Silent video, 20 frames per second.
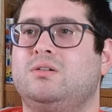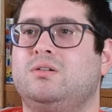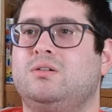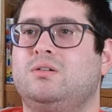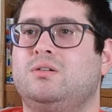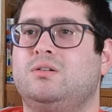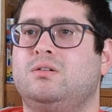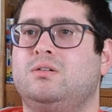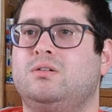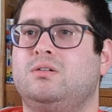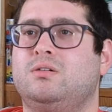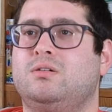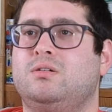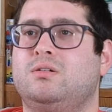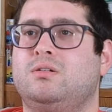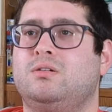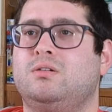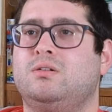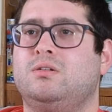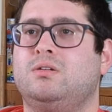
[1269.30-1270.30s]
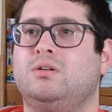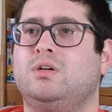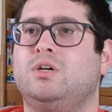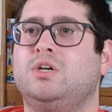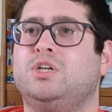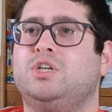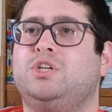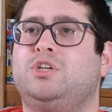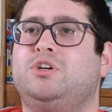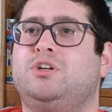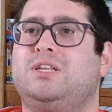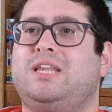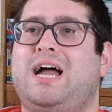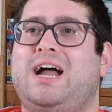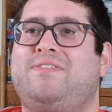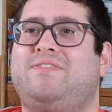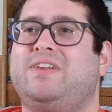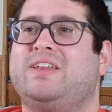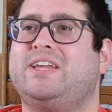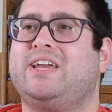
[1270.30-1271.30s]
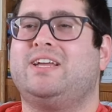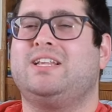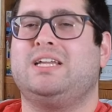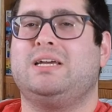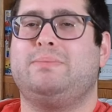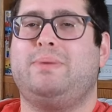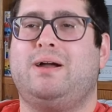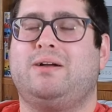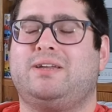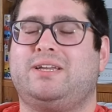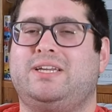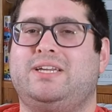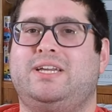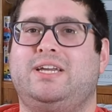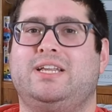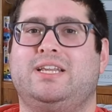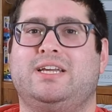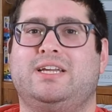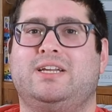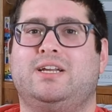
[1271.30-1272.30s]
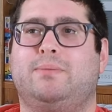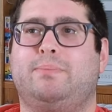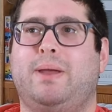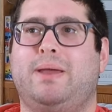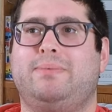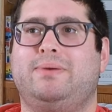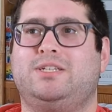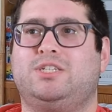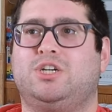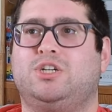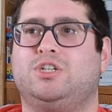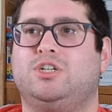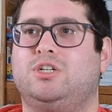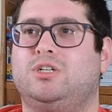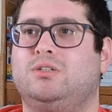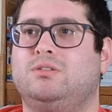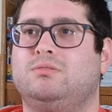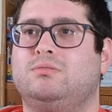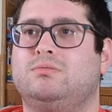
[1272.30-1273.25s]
Your move, Kie. You're laughing and giggling about killing a baby turtle.